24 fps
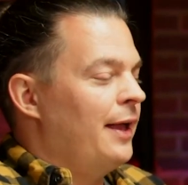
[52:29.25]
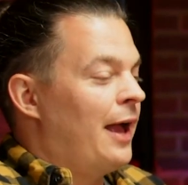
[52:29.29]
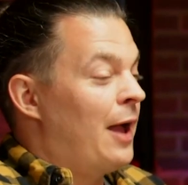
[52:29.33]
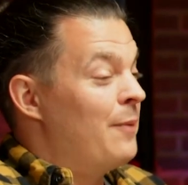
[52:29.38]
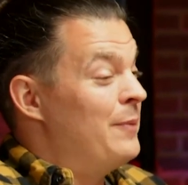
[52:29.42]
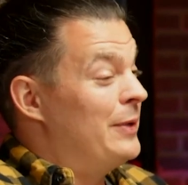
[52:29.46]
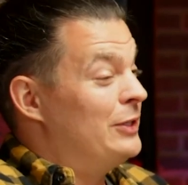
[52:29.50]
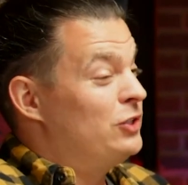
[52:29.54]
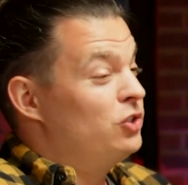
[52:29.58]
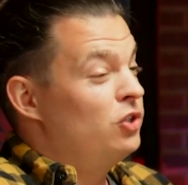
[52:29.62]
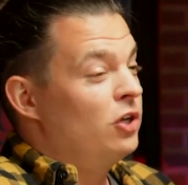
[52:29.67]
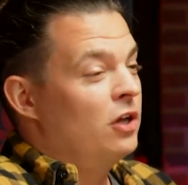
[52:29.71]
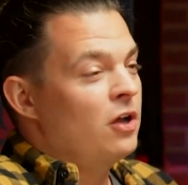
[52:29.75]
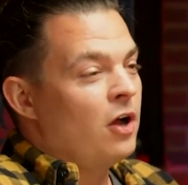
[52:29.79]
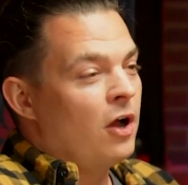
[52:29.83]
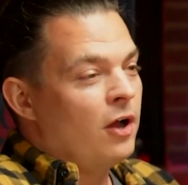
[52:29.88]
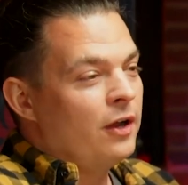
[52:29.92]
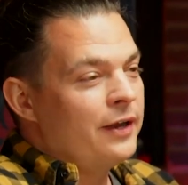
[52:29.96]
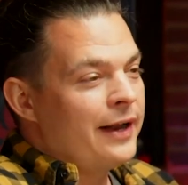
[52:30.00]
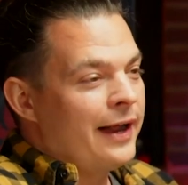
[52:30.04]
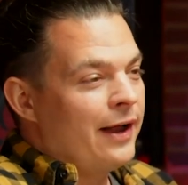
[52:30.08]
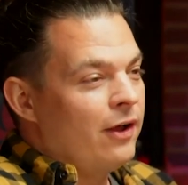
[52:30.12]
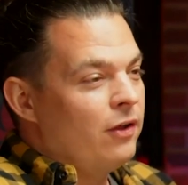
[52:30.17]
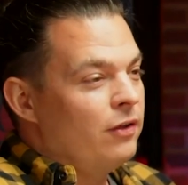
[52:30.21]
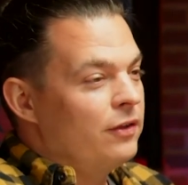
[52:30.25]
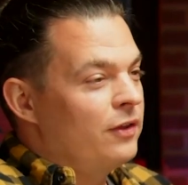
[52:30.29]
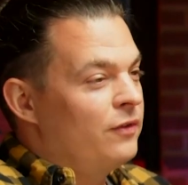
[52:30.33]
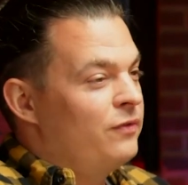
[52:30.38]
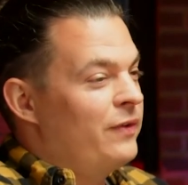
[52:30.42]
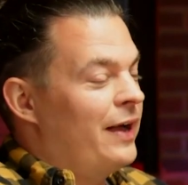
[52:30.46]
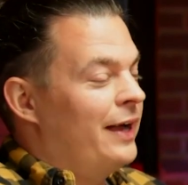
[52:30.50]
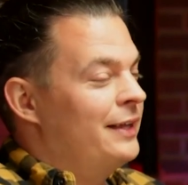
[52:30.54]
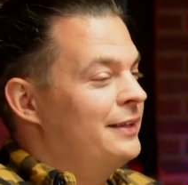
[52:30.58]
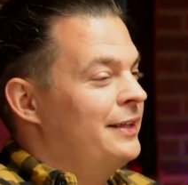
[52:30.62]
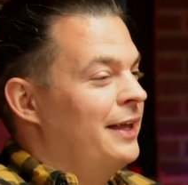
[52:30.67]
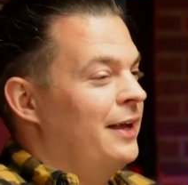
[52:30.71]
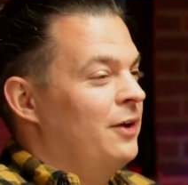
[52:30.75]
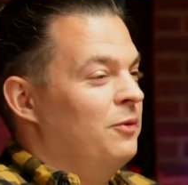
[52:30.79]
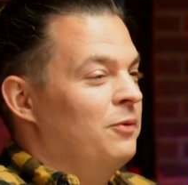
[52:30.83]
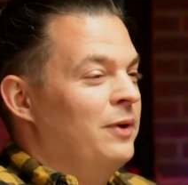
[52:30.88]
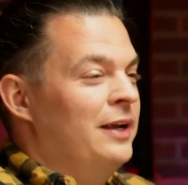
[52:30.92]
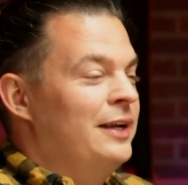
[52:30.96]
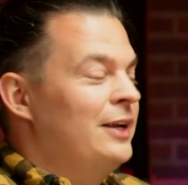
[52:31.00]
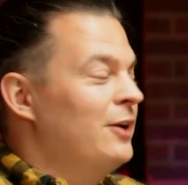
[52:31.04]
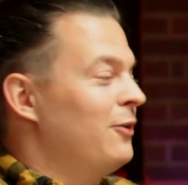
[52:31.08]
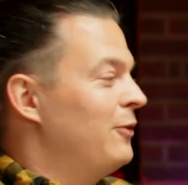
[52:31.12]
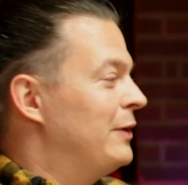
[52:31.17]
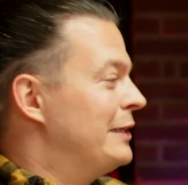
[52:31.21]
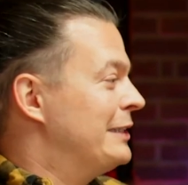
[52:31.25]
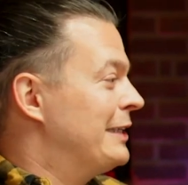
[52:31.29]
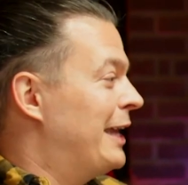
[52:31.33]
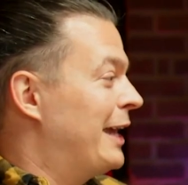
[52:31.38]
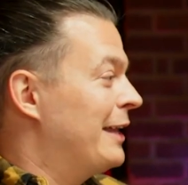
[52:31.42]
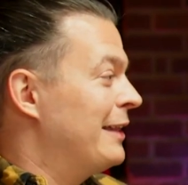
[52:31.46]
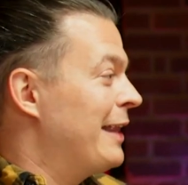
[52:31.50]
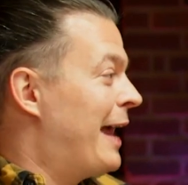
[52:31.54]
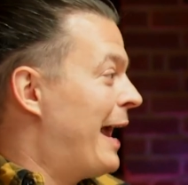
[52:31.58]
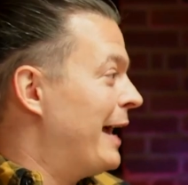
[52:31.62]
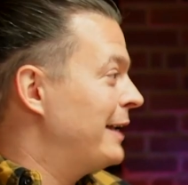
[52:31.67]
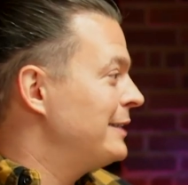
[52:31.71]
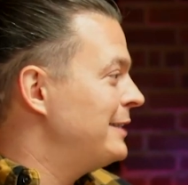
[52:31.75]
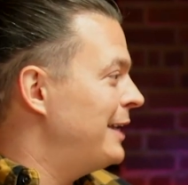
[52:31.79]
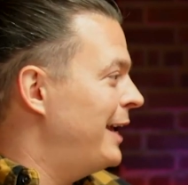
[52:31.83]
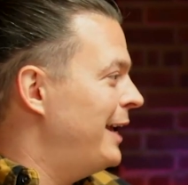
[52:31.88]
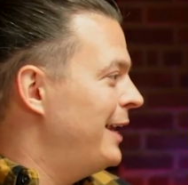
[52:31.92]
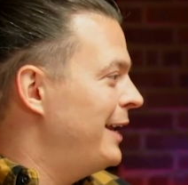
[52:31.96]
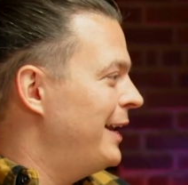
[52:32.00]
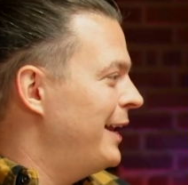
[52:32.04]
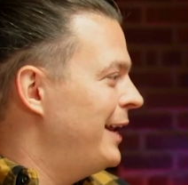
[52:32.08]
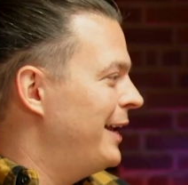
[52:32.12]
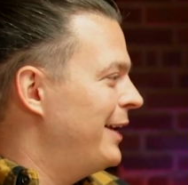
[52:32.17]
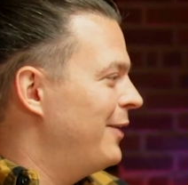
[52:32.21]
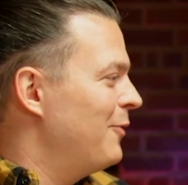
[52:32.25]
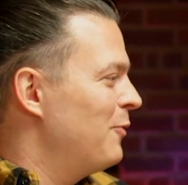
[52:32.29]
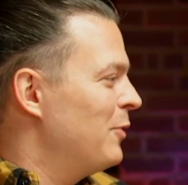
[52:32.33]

I mean, she called out the fact that Rhaenyra was like lactating,